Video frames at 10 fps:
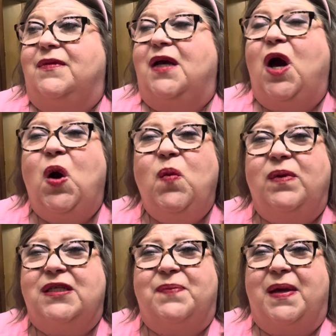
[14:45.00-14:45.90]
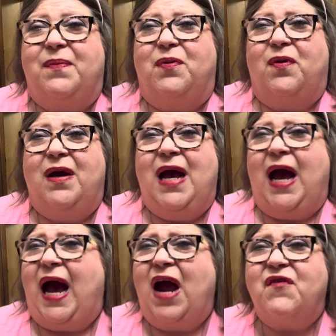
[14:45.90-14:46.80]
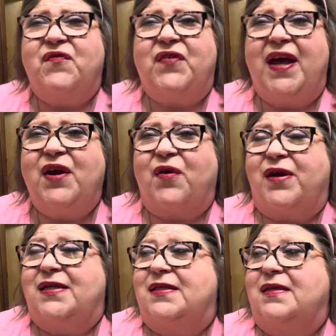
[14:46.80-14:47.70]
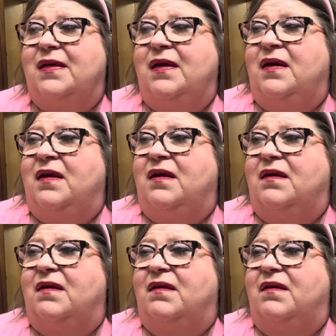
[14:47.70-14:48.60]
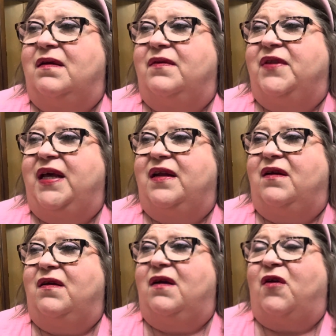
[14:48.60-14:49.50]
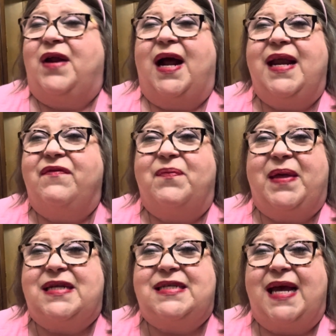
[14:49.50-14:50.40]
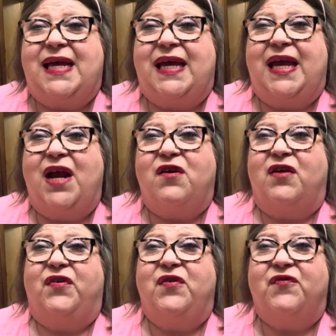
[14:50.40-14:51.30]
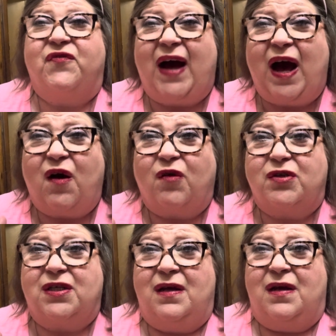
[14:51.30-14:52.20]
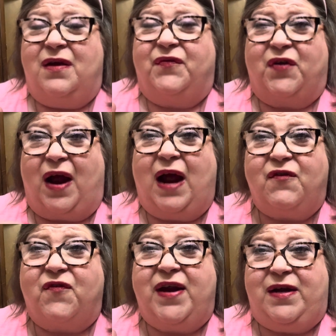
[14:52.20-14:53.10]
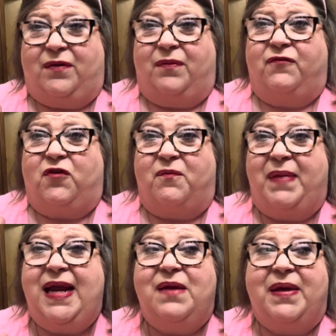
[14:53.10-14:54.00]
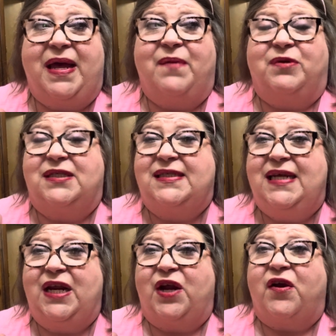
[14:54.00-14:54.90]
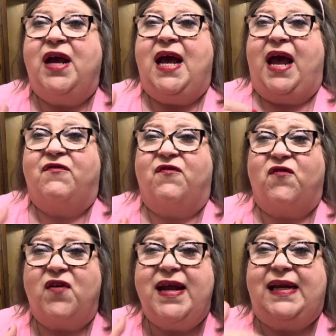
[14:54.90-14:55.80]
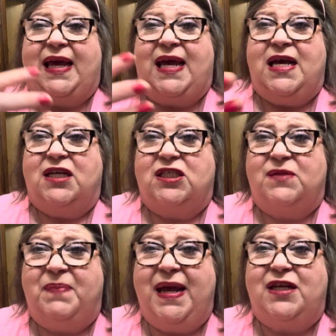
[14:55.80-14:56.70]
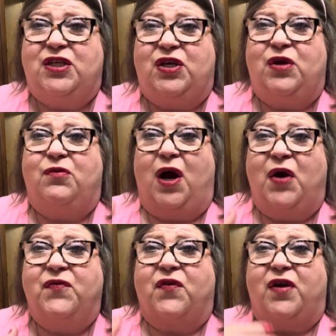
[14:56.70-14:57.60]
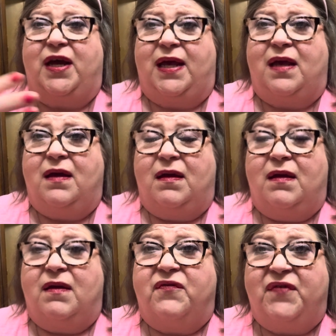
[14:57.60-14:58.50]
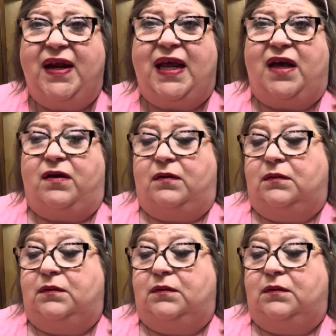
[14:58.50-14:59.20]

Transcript: Homeless people. Our veterans that are not even being taken care of, who fought for our freedom, for me to be able to sit here and freely speak to you over a video.